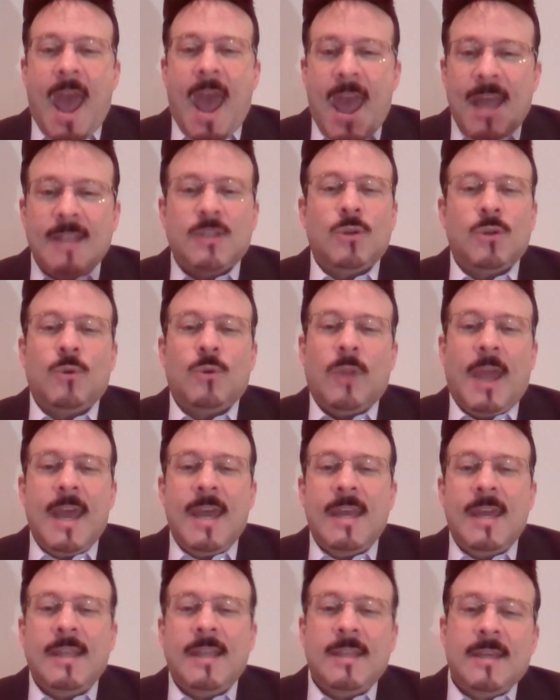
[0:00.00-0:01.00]
and
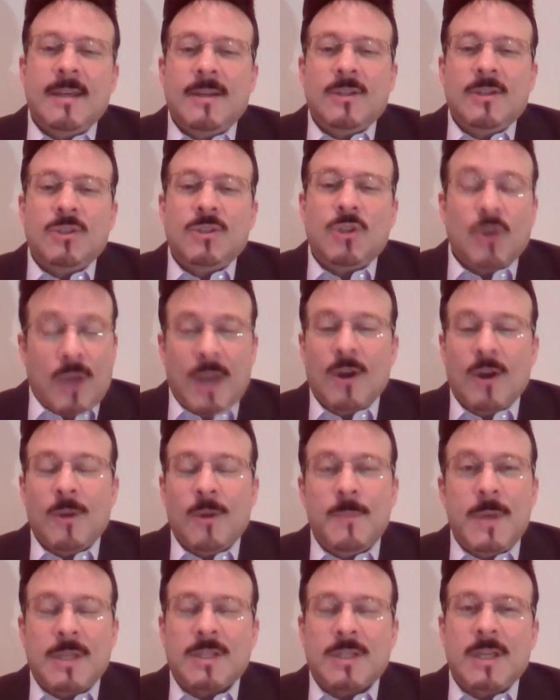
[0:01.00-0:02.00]
Tulane took care
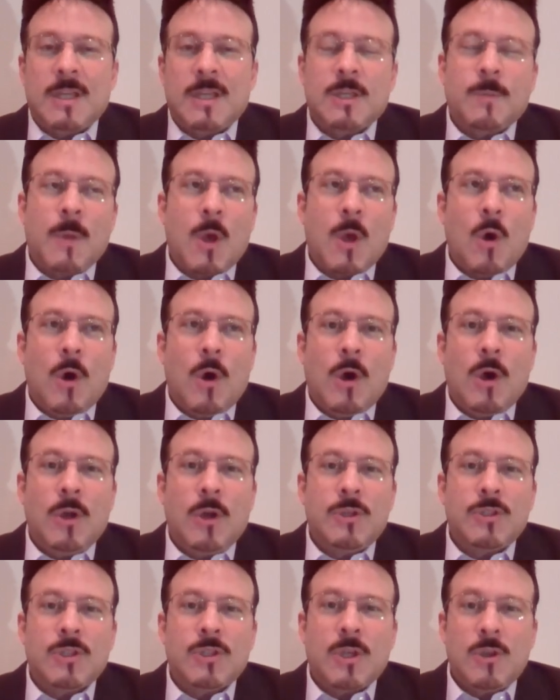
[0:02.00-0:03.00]
of business
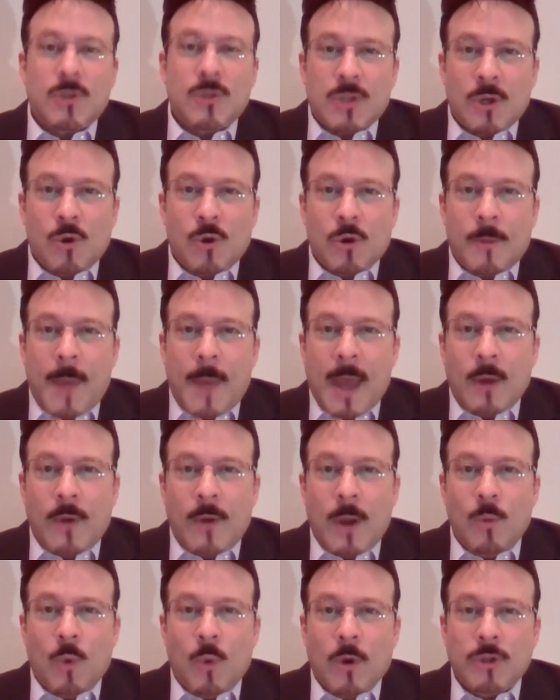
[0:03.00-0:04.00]
because the Houston quarterback,
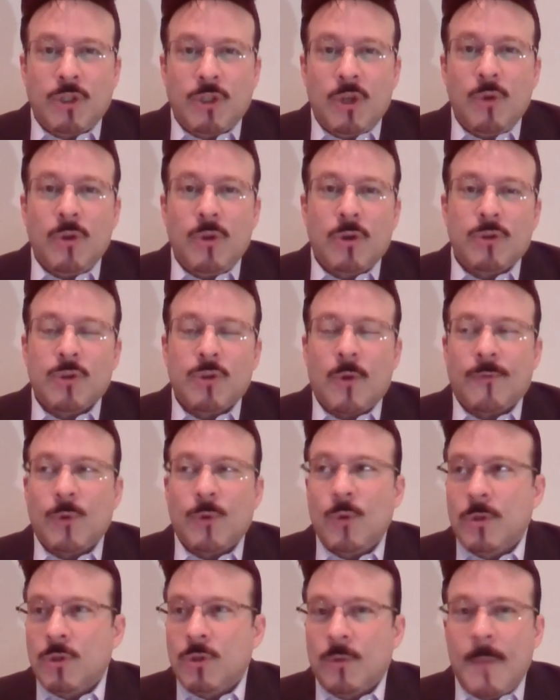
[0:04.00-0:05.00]
Greg Ward Jr., is off
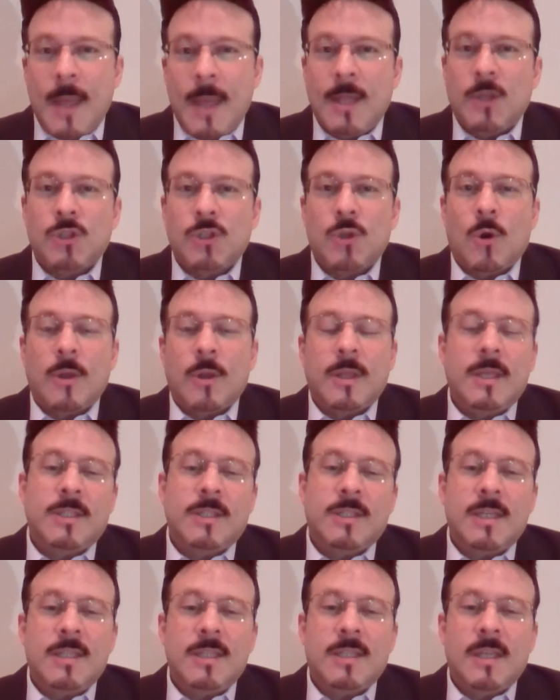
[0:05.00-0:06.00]
to a tremendous start
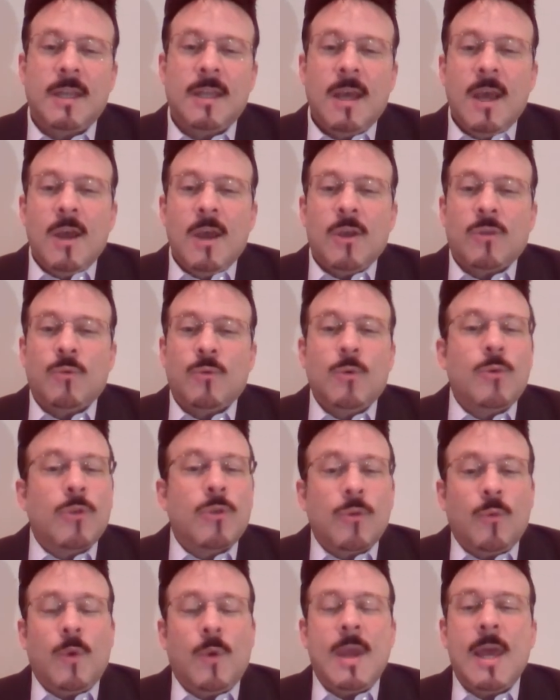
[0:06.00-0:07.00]
this season through
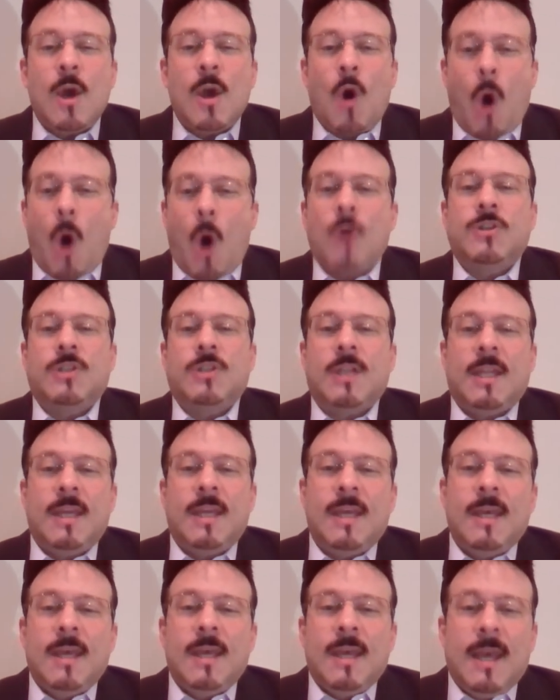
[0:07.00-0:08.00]
three
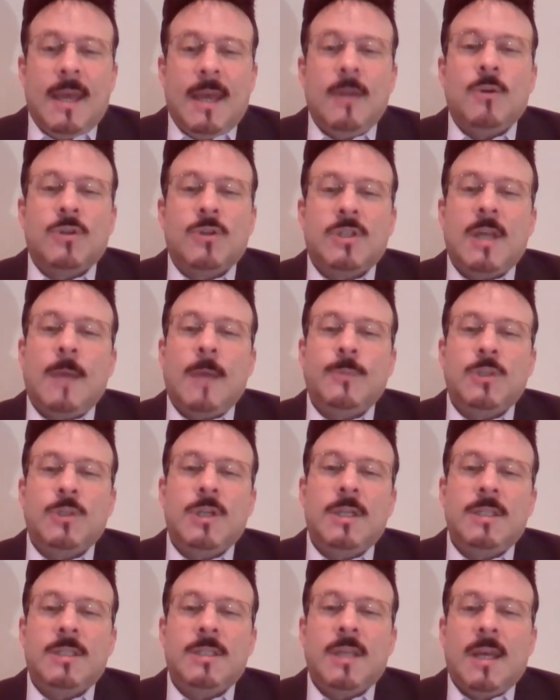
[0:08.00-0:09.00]
costly
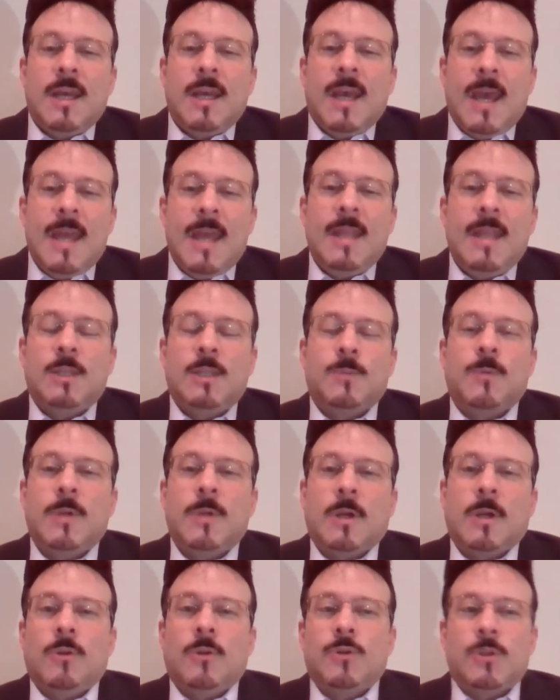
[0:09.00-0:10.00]
interceptions in this
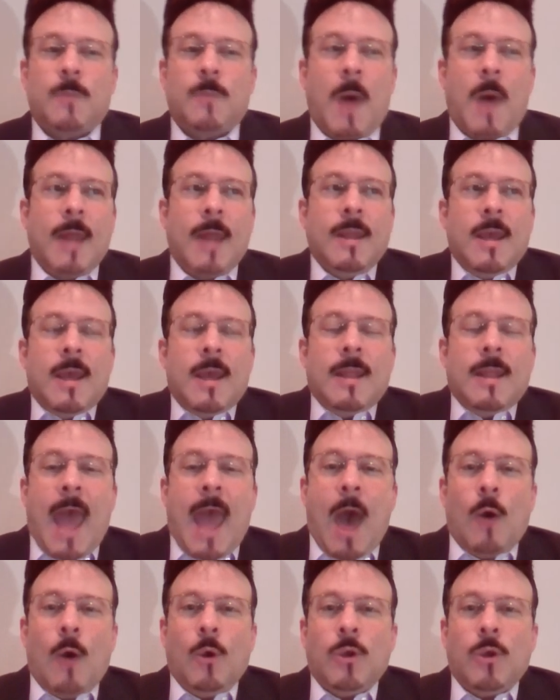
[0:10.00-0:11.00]
particular spot.
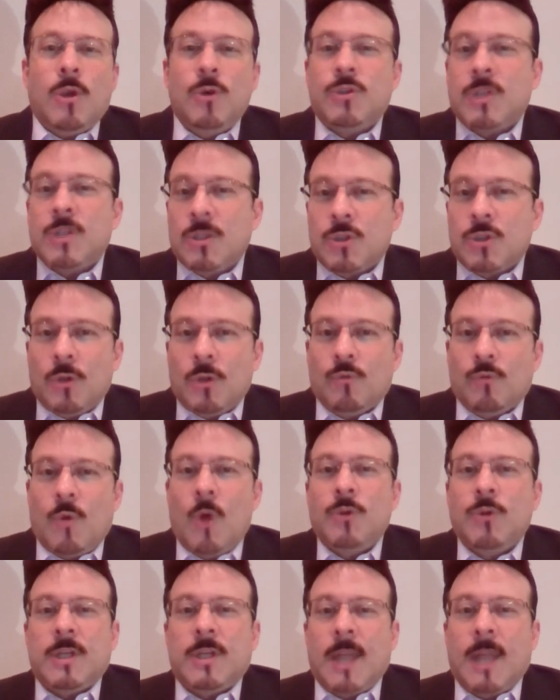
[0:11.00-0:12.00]
Now, Houston's on the
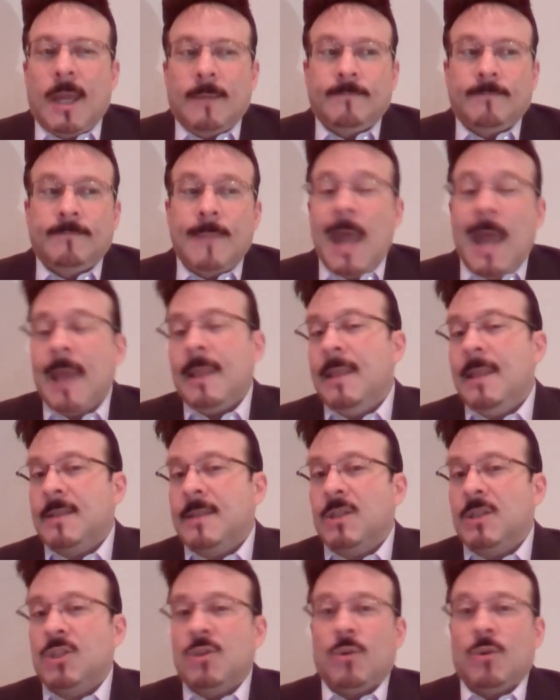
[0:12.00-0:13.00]
road tonight. Not
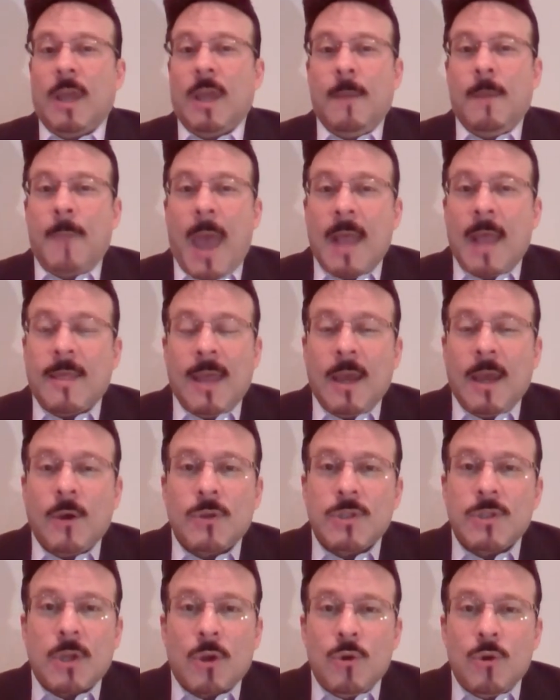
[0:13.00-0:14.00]
necessarily a bad thing
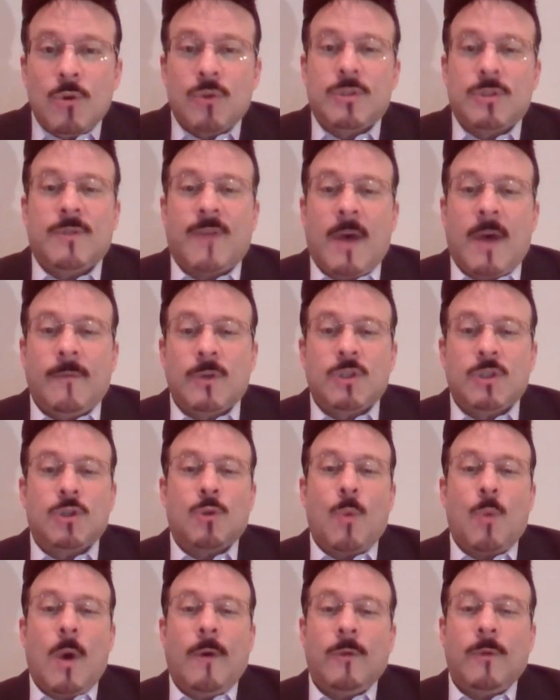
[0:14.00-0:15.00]
because the Cougars have covered
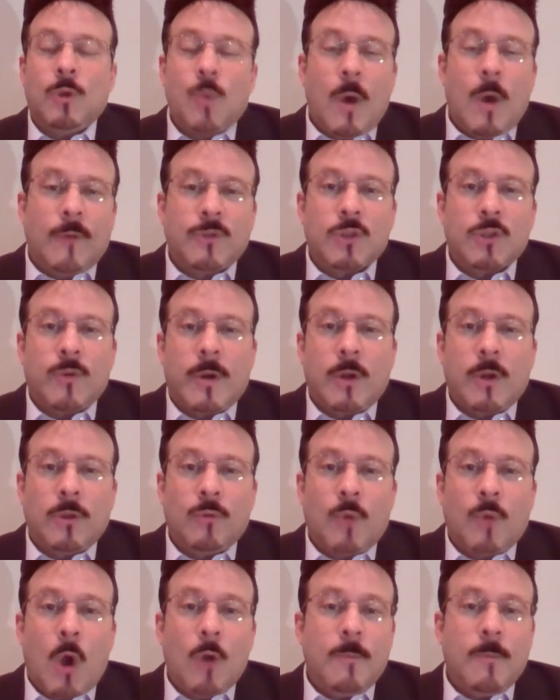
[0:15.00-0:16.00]
12 straight on
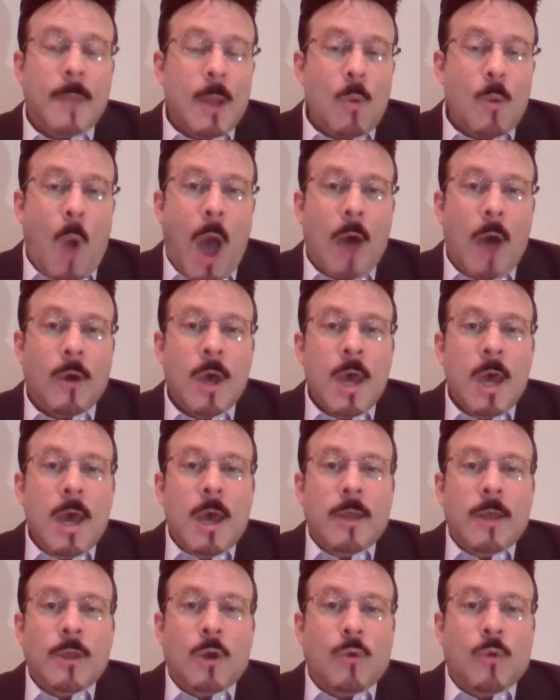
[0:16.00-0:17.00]
the road. Meanwhile,
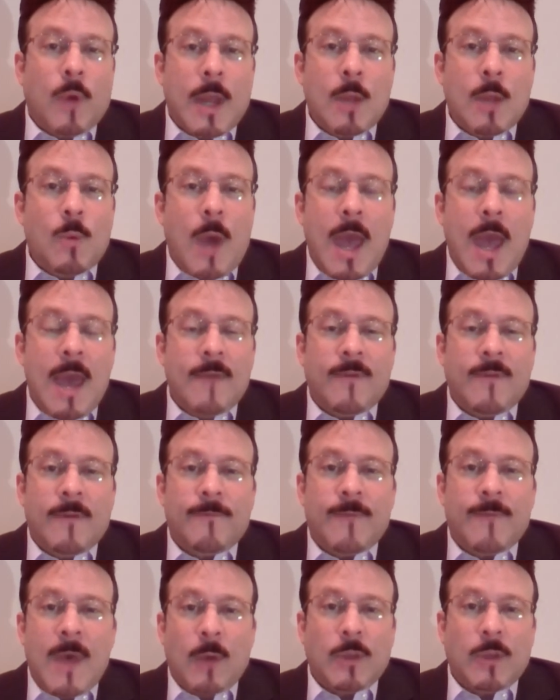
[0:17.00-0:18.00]
the Green Wave
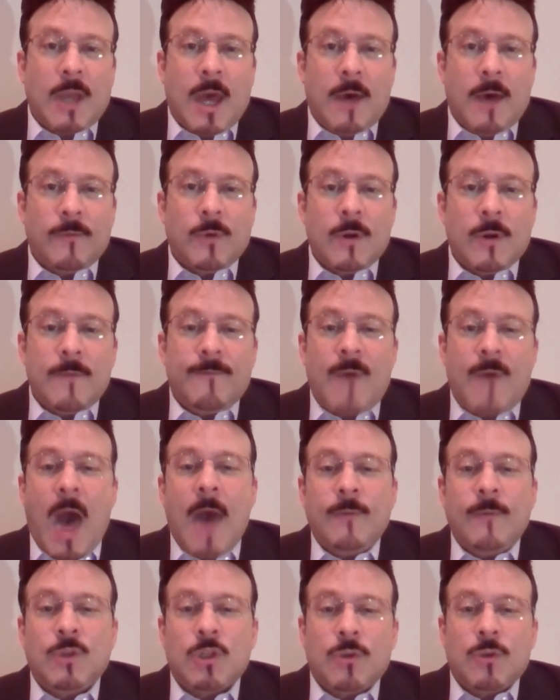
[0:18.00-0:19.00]
have failed to cover in
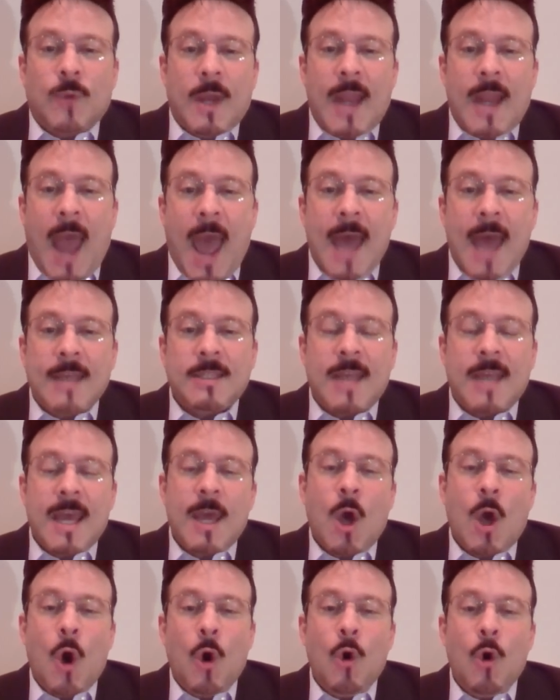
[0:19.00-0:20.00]
five straight as
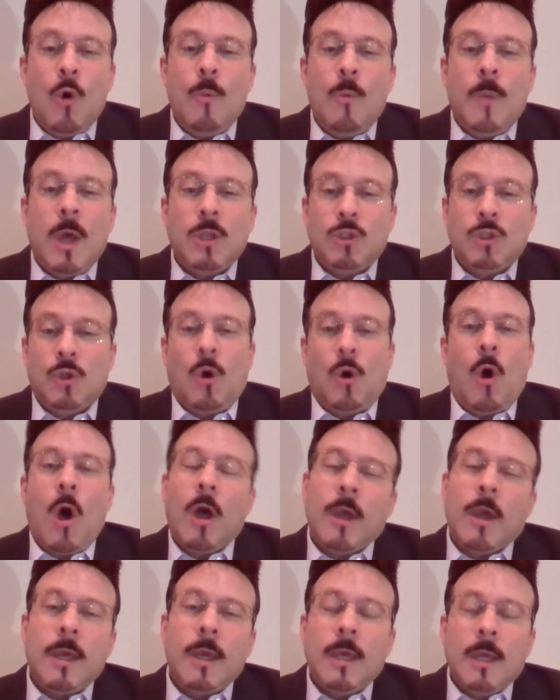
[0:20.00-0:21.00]
a home
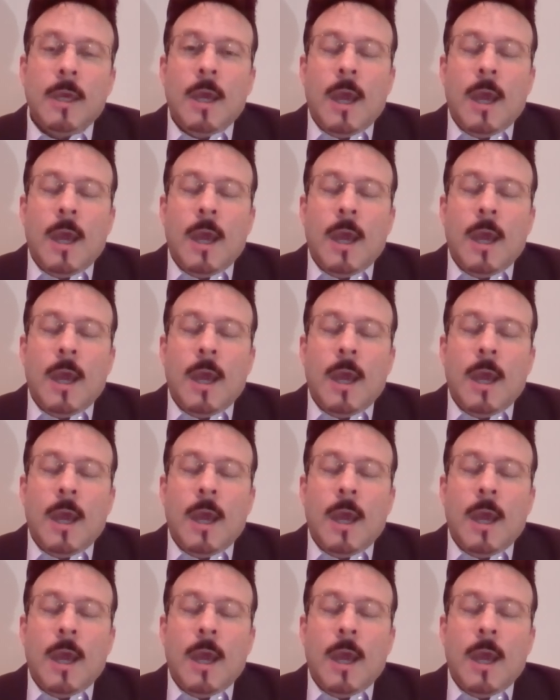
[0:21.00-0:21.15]
dog.